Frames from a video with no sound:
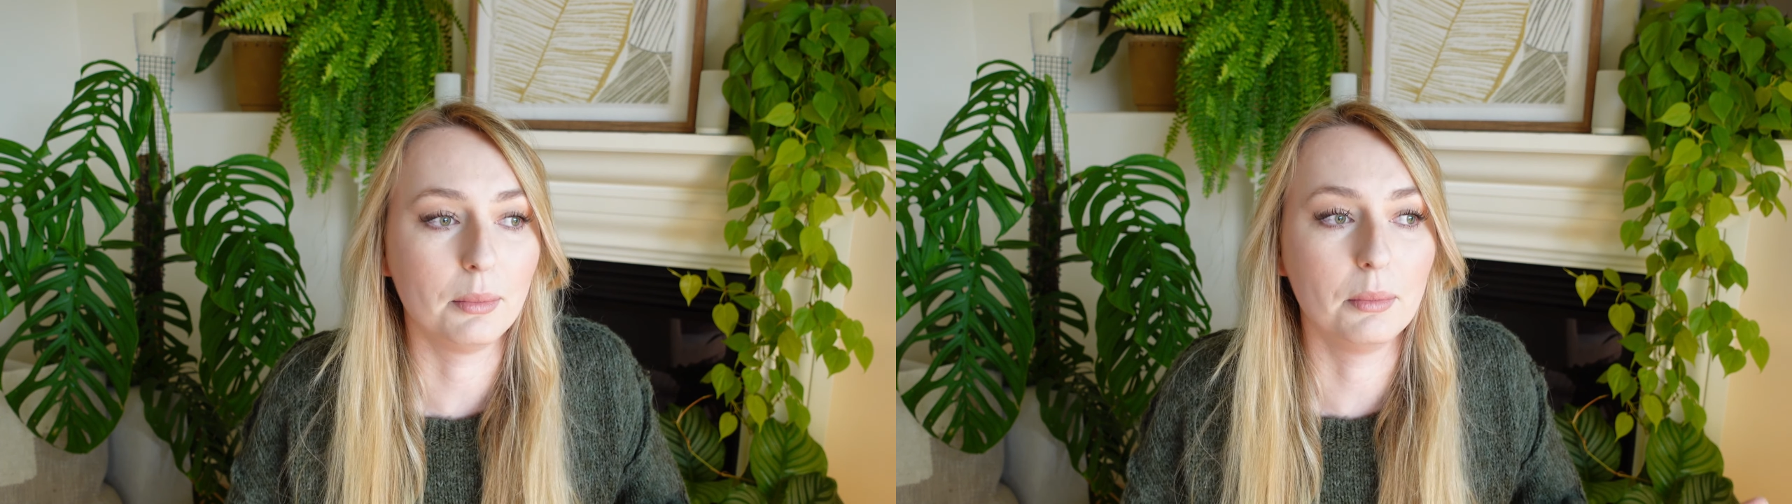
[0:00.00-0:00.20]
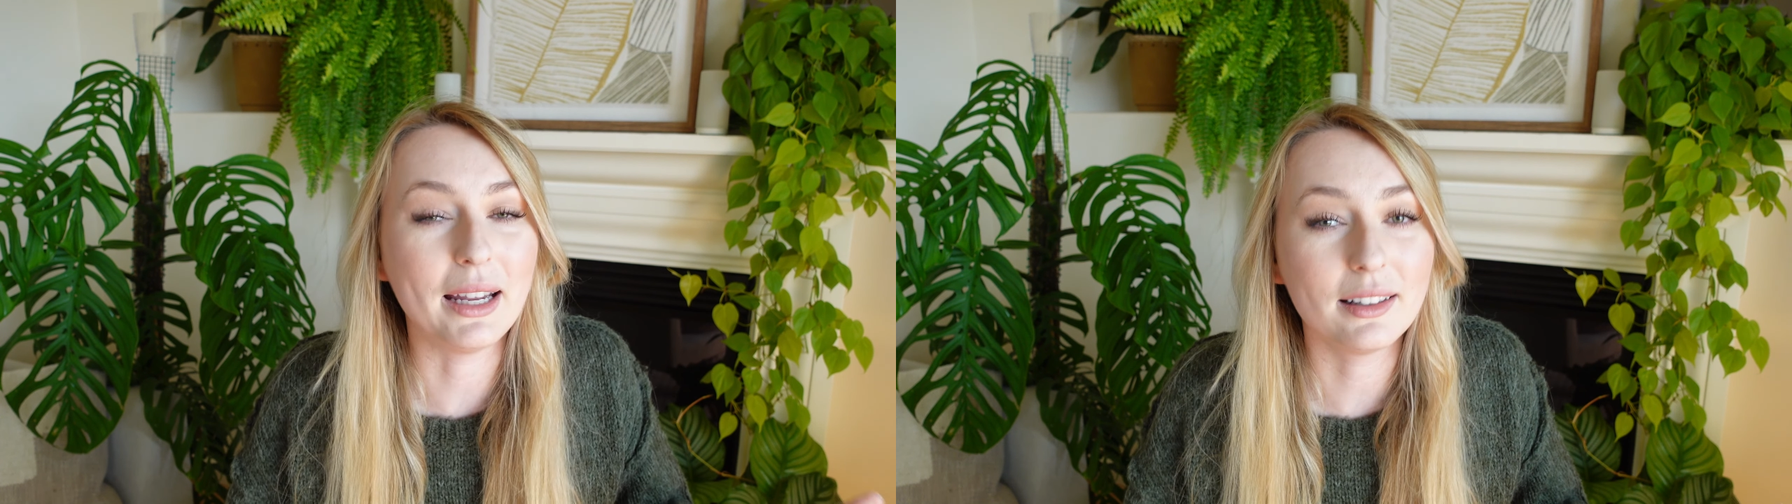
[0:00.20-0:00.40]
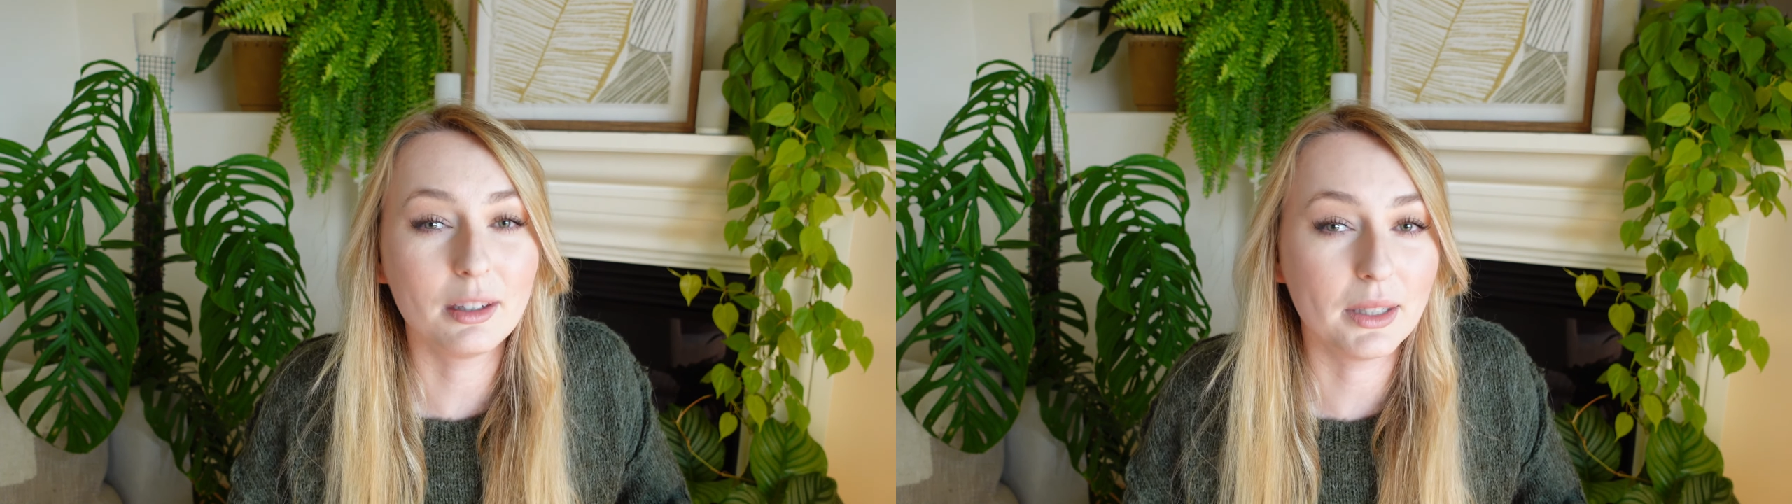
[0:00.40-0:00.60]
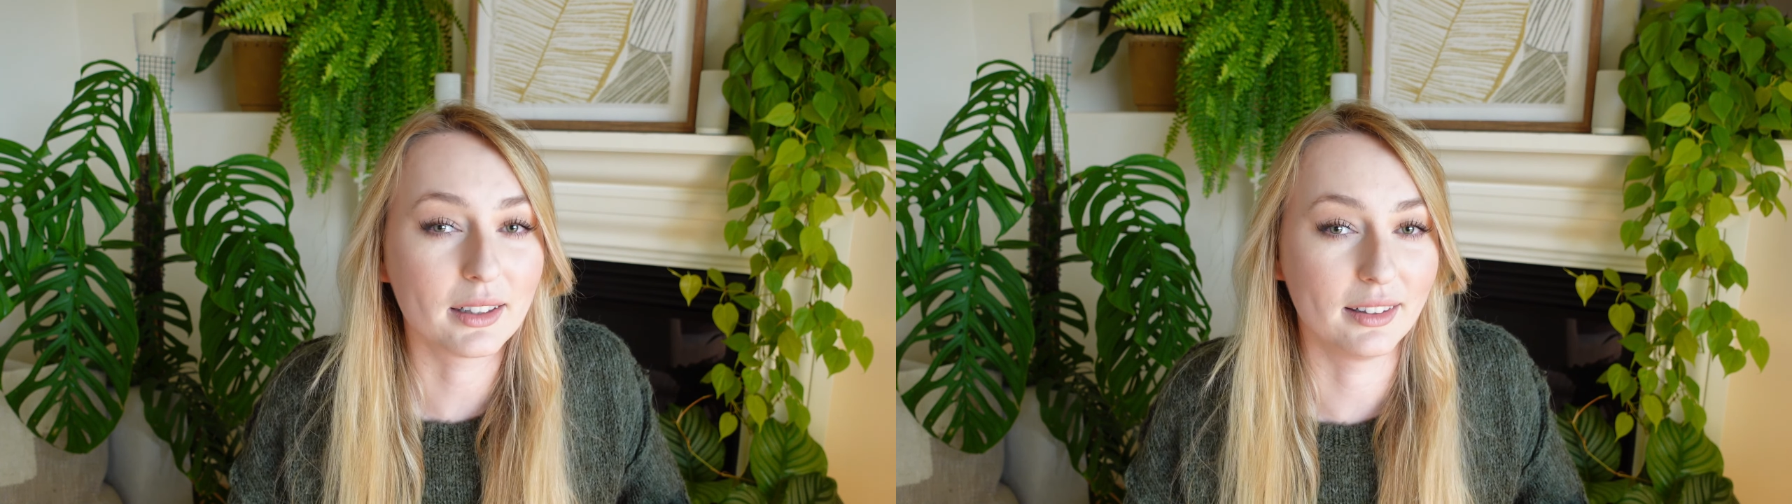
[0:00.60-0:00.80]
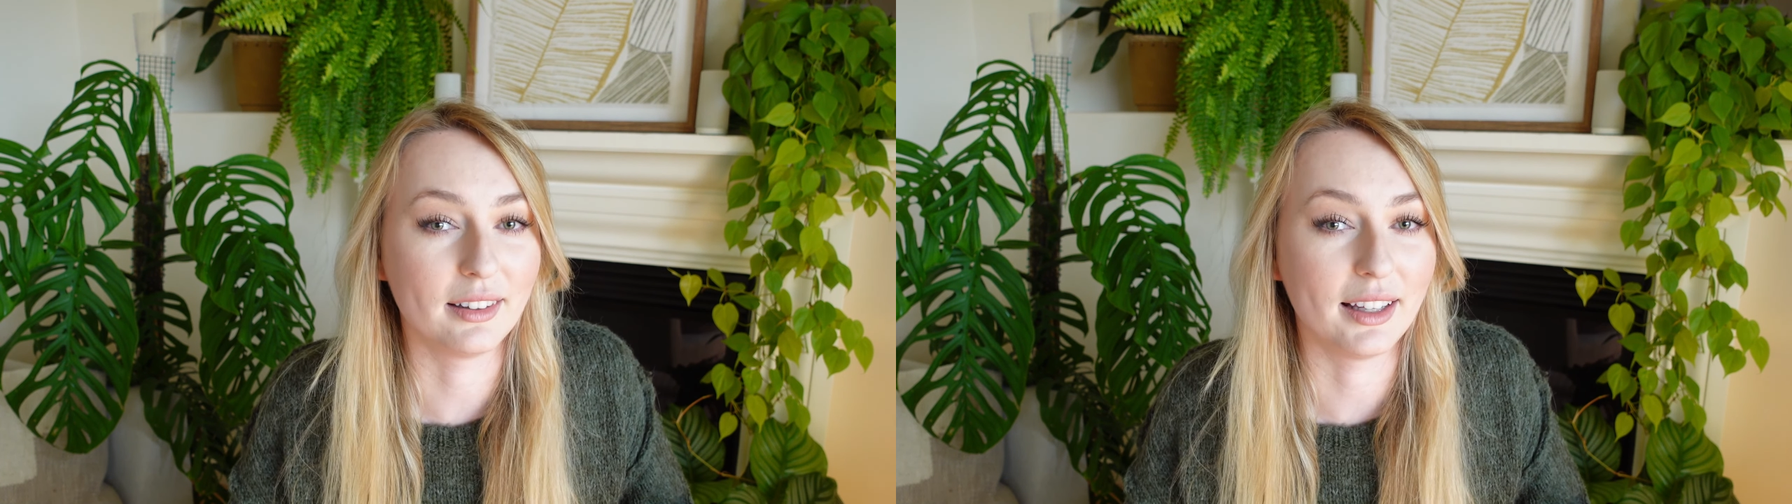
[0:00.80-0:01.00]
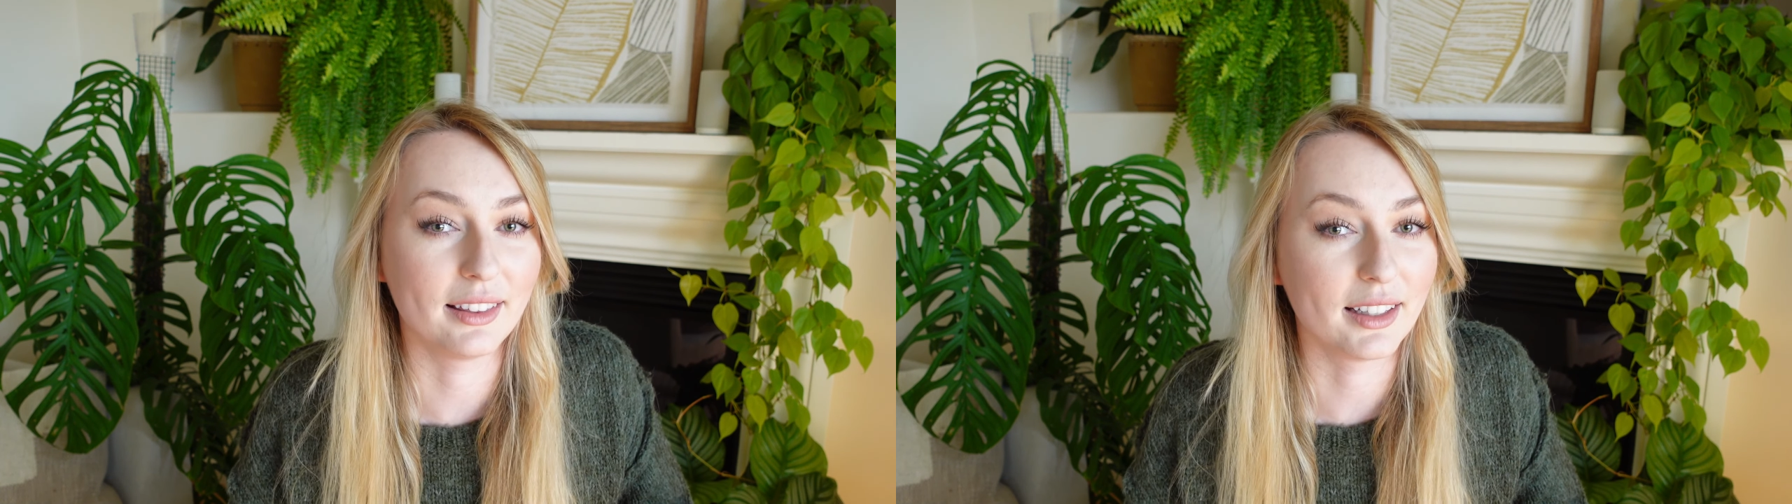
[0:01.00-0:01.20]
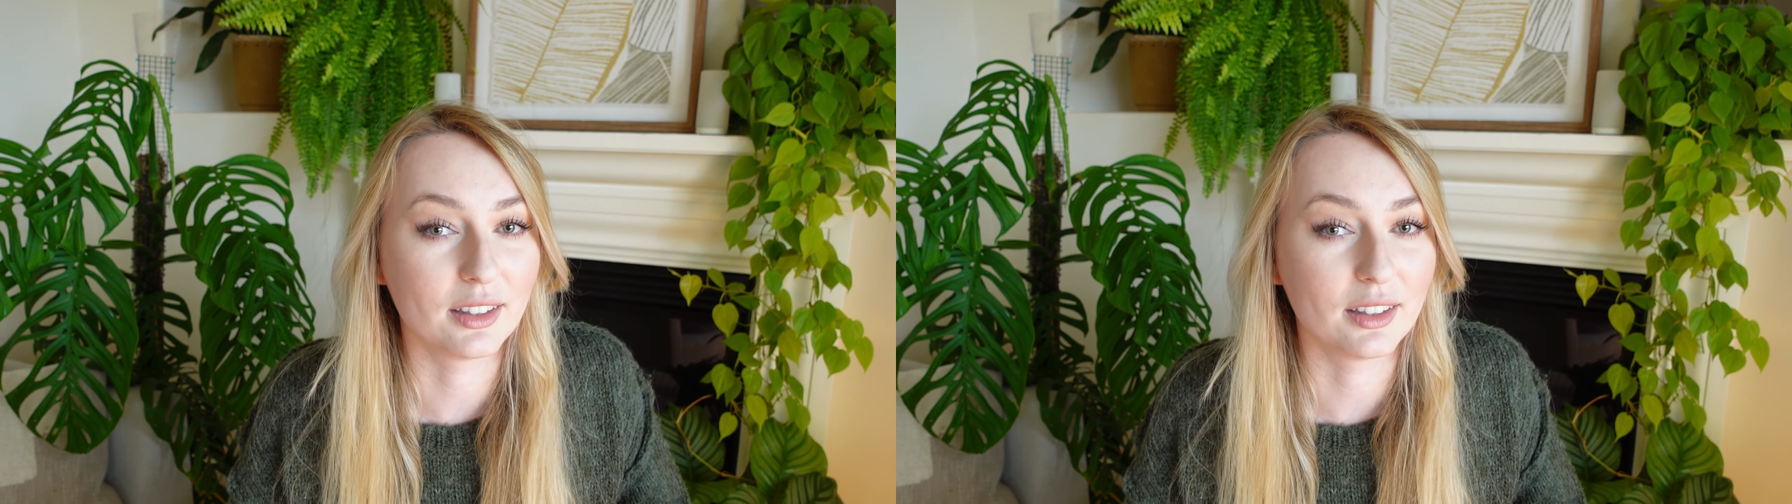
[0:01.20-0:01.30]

mainly because they think